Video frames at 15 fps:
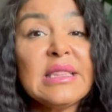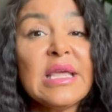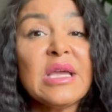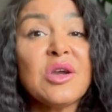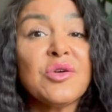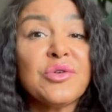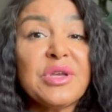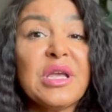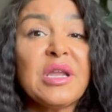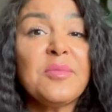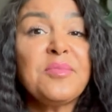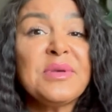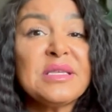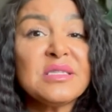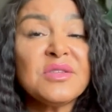they create a
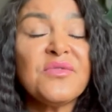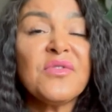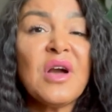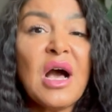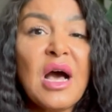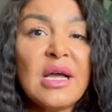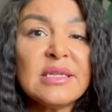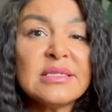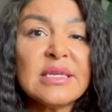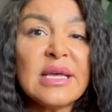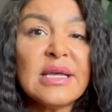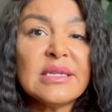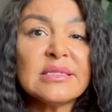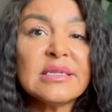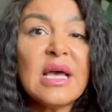piece of
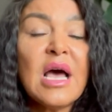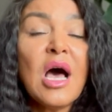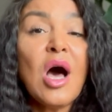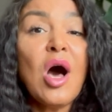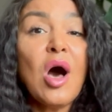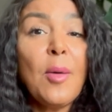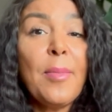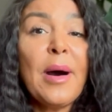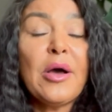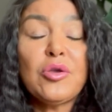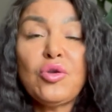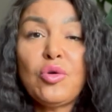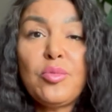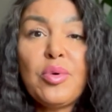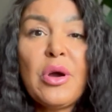content about
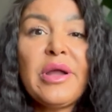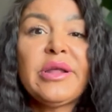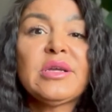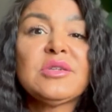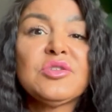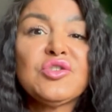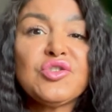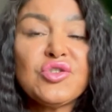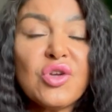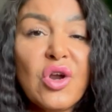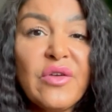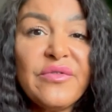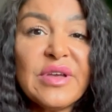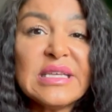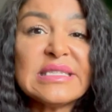your product and
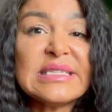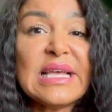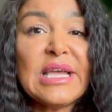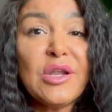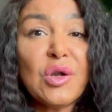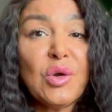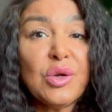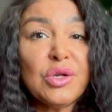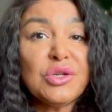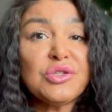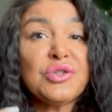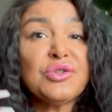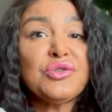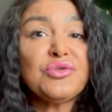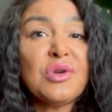service in order
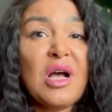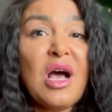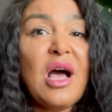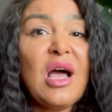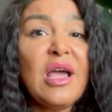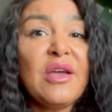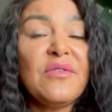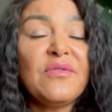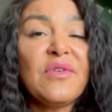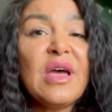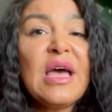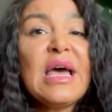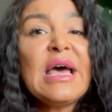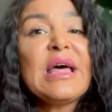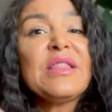to drive
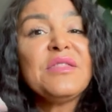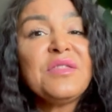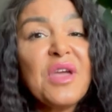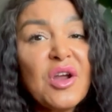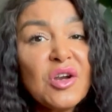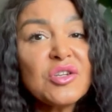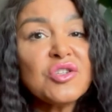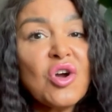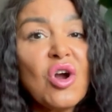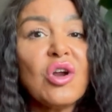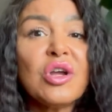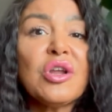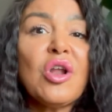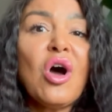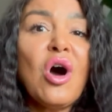their
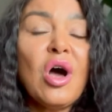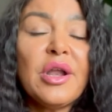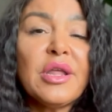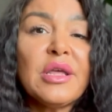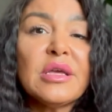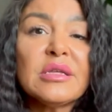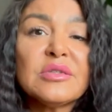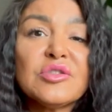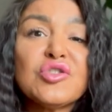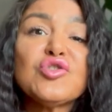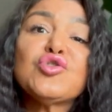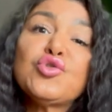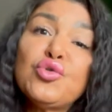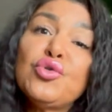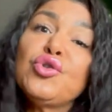target audience
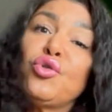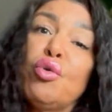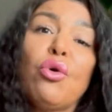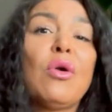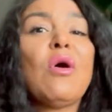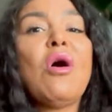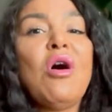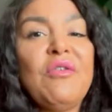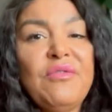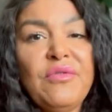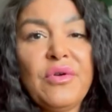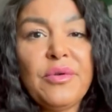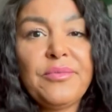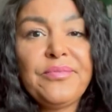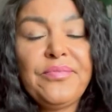to your offer.